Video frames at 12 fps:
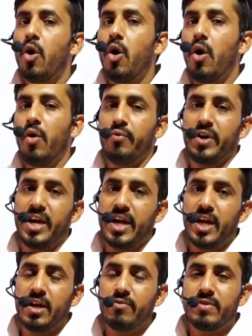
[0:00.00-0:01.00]
of
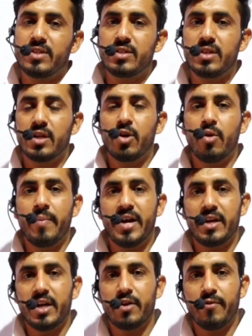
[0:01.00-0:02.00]
inverse
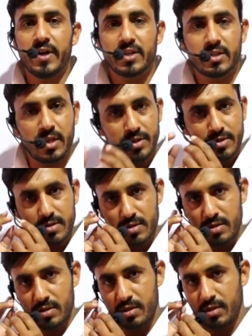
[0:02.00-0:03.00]
trigonometric functions.